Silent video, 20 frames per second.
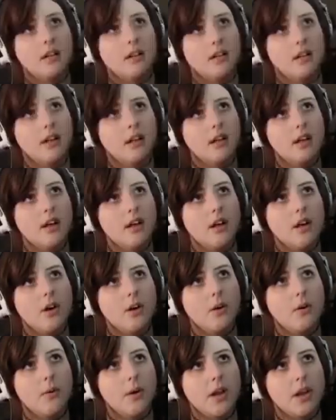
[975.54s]

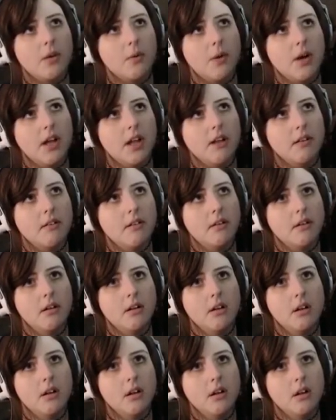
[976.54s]
oh, what do you want?
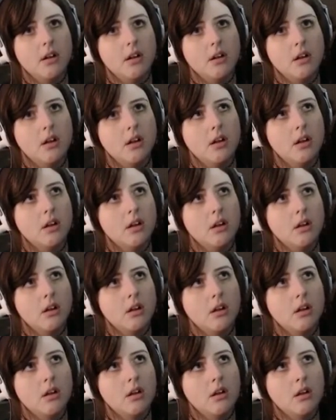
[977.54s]

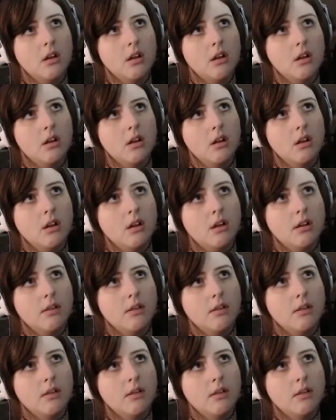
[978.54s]
Deep freeze.